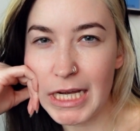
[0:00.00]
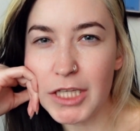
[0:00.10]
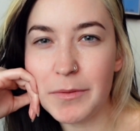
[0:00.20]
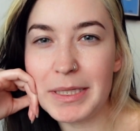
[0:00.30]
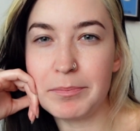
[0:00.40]

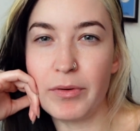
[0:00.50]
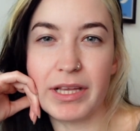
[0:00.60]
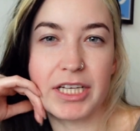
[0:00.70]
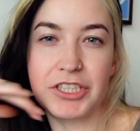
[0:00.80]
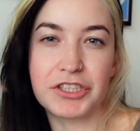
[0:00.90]
a little bit
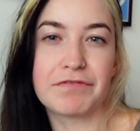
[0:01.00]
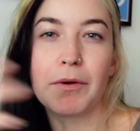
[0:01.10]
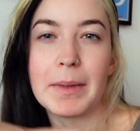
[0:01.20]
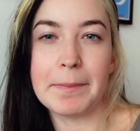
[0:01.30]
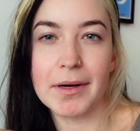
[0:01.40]
pointless just
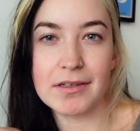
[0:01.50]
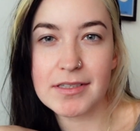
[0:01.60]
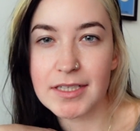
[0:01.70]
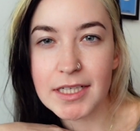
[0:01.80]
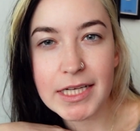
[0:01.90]
for me
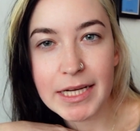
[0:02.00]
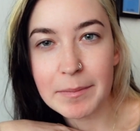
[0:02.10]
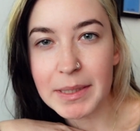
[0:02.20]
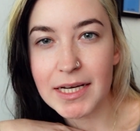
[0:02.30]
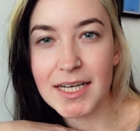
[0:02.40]
personally,
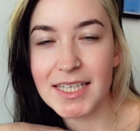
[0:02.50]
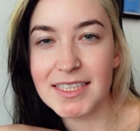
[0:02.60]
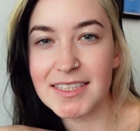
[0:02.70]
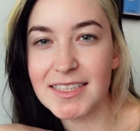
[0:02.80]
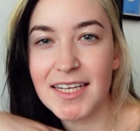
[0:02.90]

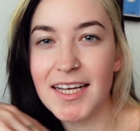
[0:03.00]
because